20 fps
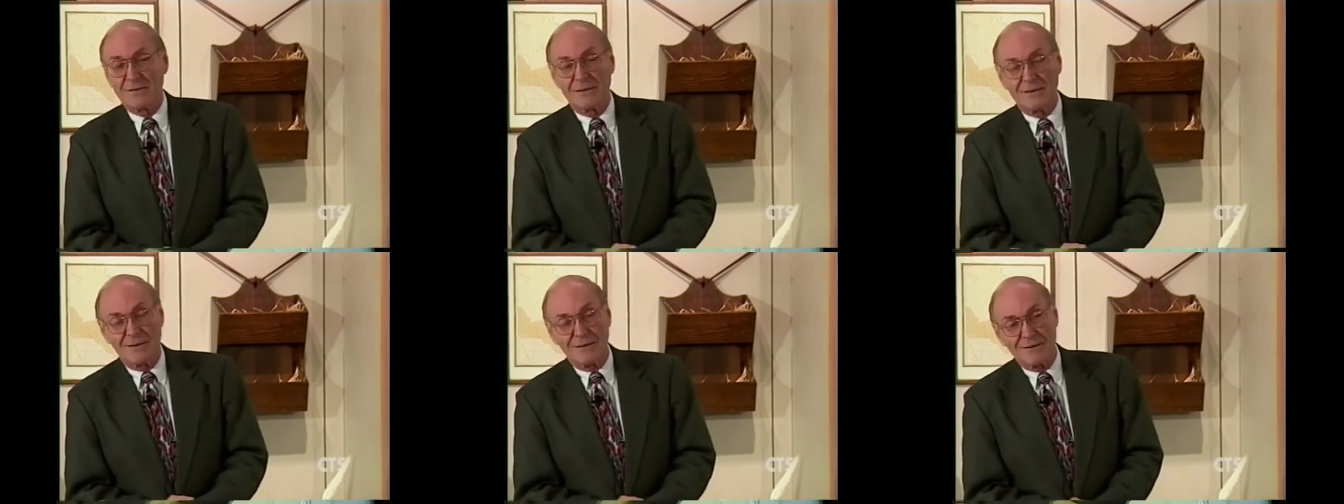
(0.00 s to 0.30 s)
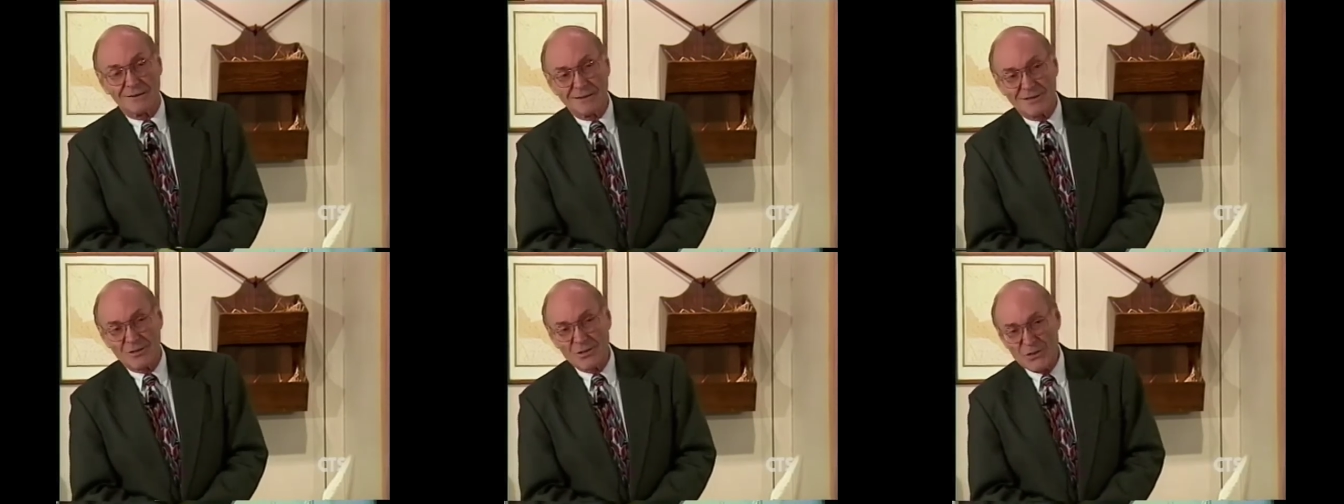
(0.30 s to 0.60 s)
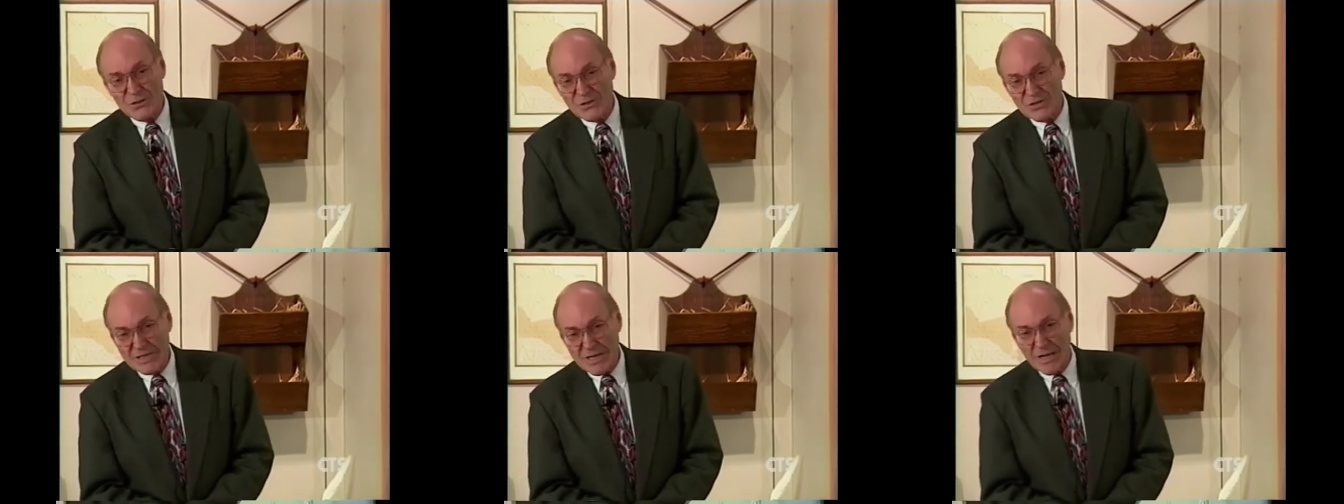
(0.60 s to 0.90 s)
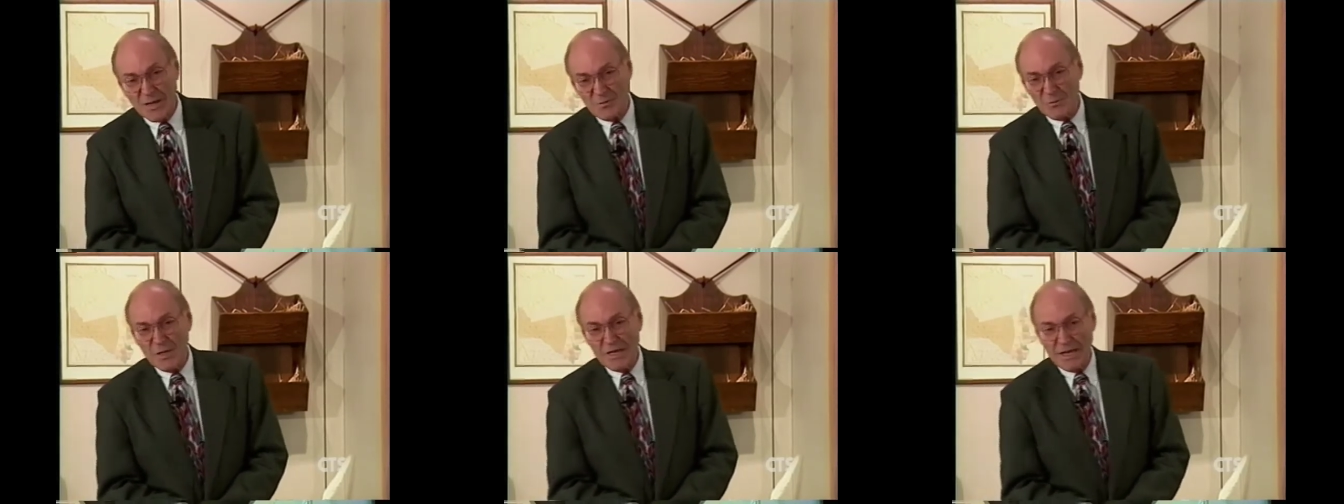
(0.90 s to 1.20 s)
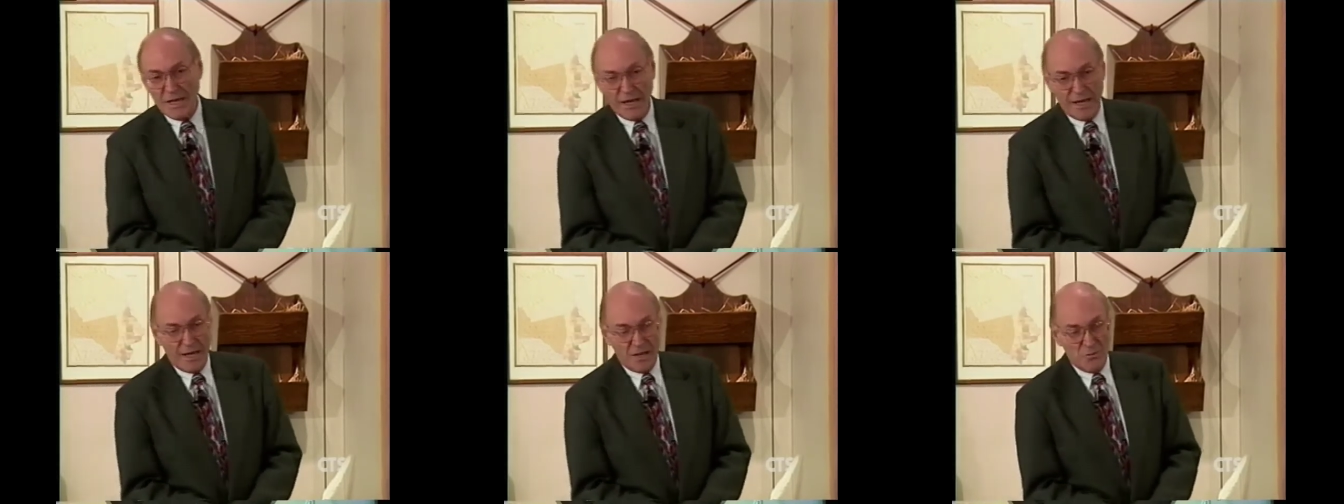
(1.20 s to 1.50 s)
Uh, it turns out what
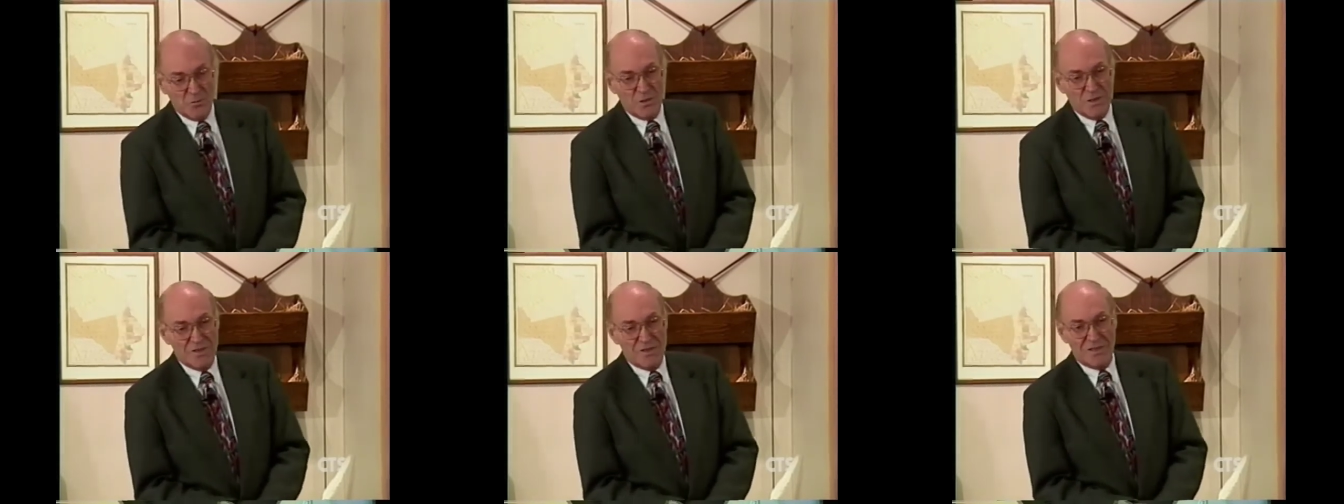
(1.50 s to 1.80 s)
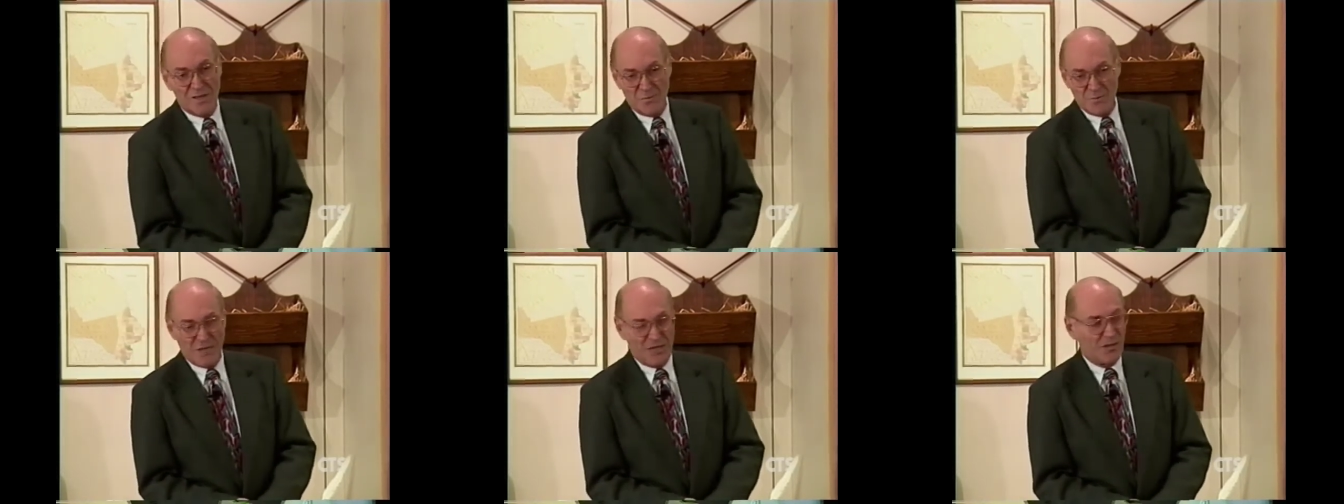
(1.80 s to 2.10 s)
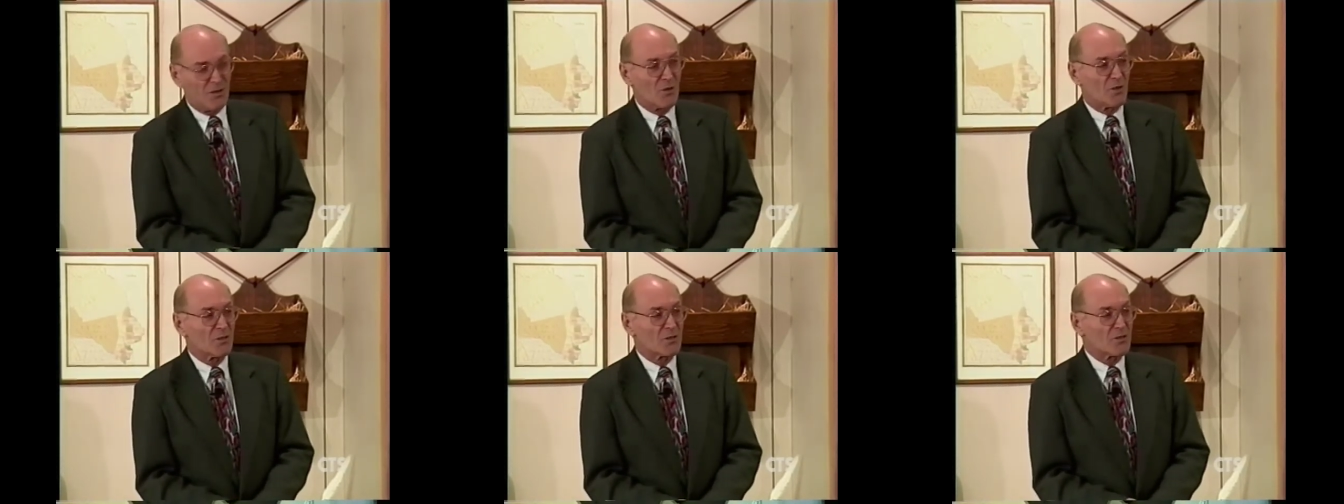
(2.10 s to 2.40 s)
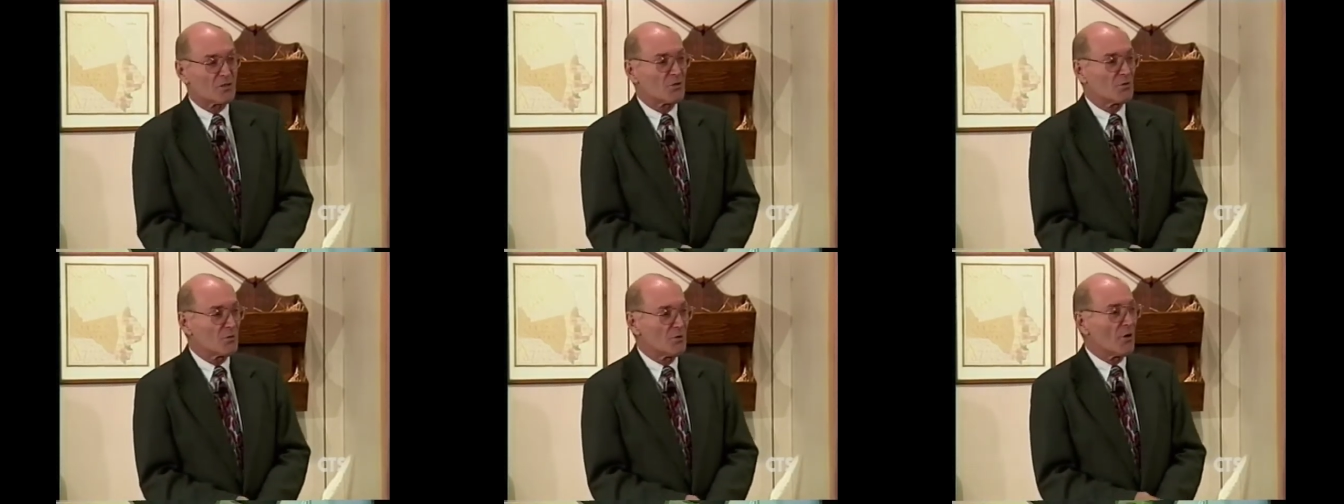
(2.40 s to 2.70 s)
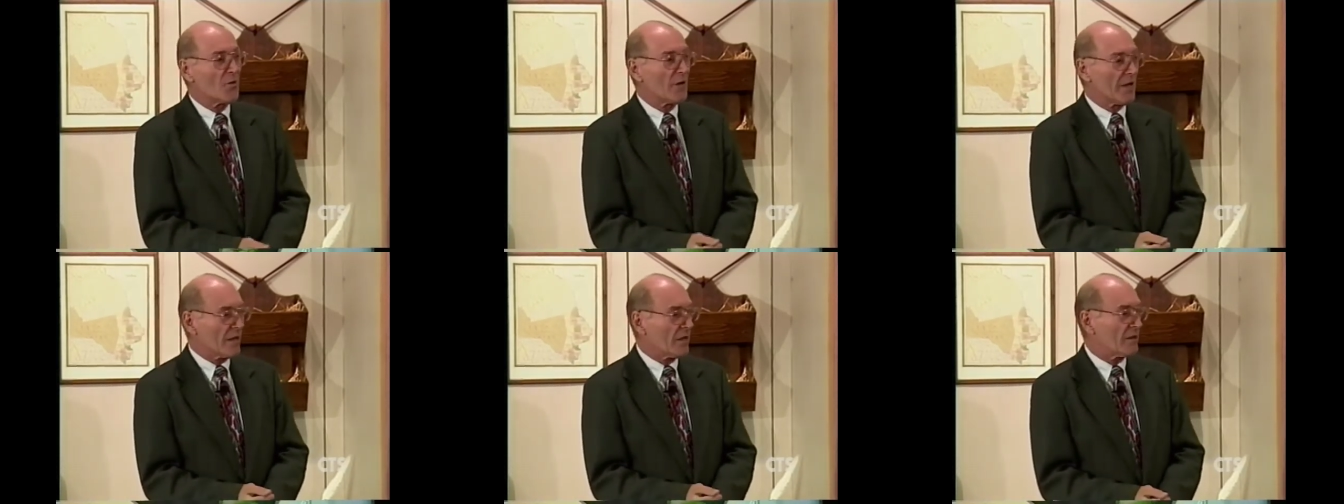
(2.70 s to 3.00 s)
he had was something called
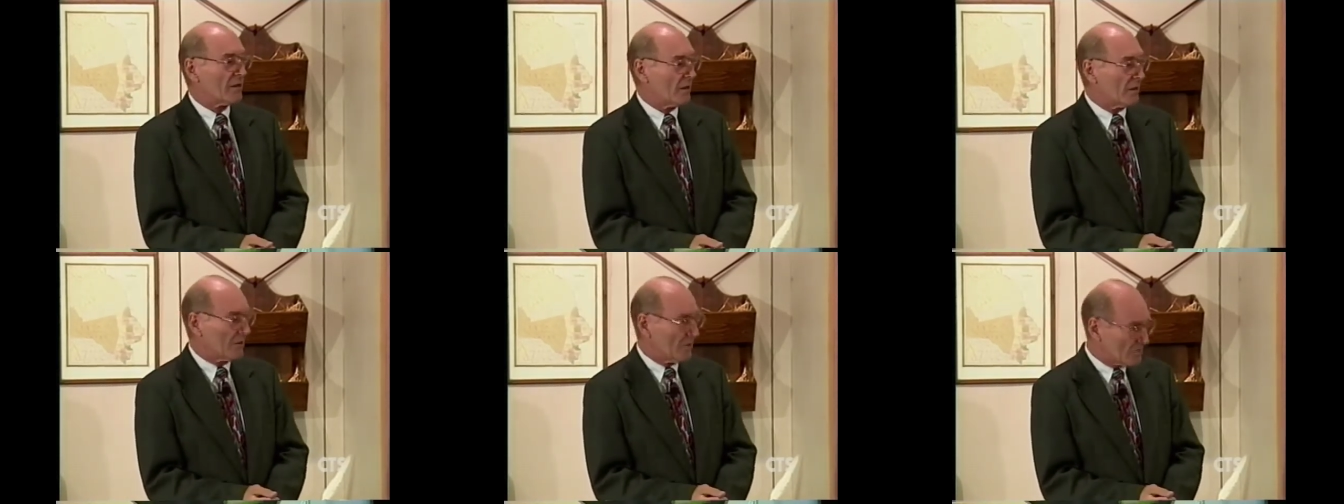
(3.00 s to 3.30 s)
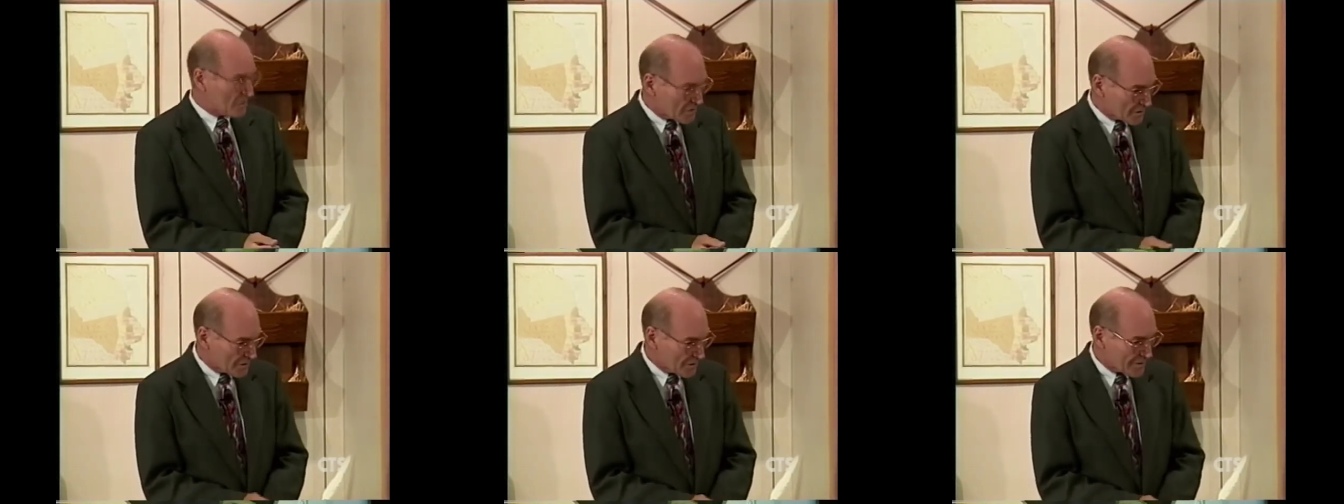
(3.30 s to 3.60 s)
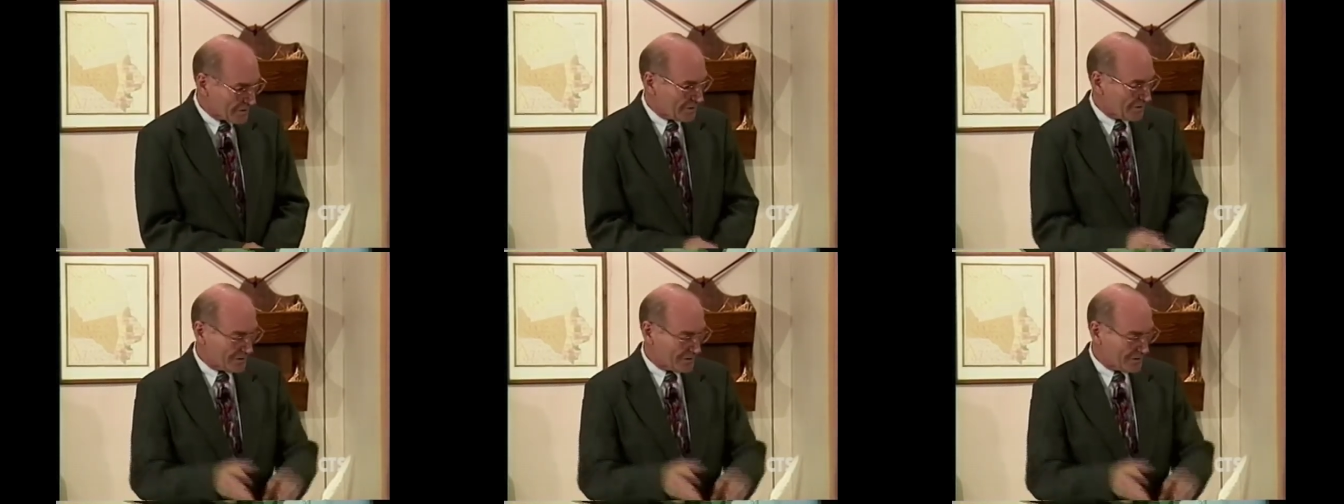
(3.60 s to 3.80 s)
pseudoichthyosis,